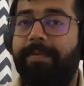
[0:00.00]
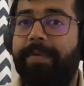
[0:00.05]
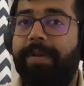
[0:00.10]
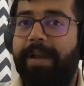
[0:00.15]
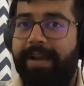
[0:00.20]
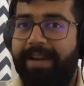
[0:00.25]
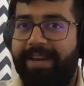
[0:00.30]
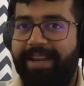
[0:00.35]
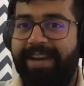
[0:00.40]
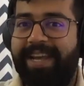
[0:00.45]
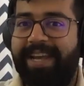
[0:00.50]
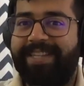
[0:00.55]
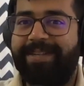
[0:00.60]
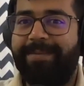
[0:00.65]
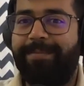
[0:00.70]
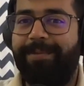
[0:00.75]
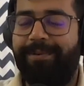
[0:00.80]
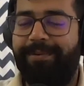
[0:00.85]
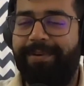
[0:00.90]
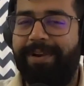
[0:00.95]
career as a
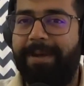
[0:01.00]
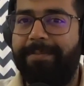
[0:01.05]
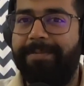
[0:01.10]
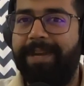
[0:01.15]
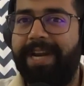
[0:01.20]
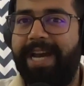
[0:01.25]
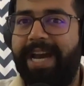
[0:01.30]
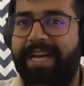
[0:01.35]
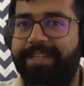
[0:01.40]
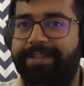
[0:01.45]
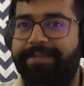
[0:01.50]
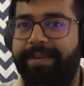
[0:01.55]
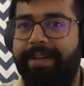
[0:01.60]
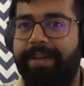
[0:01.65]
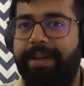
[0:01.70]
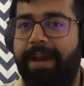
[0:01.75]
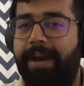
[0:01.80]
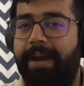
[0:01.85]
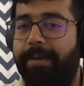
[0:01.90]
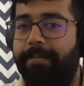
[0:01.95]
programmer as
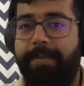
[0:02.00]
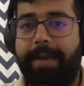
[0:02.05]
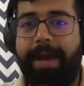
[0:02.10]
well.